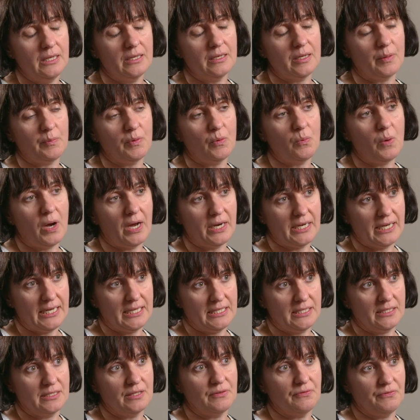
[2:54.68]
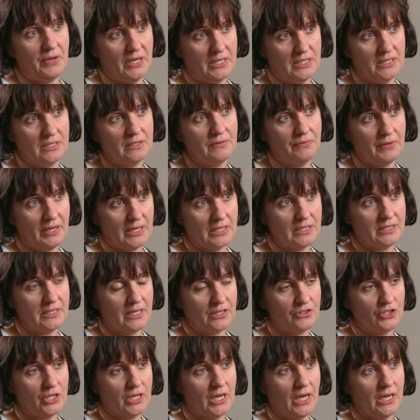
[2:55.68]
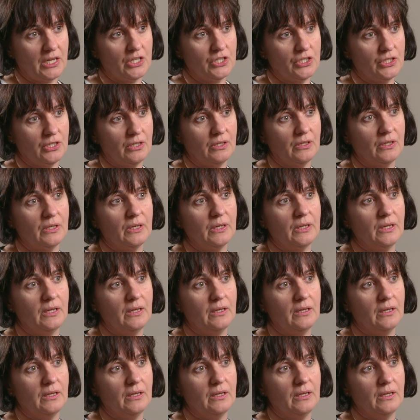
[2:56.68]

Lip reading: Number one is the face-to-face education.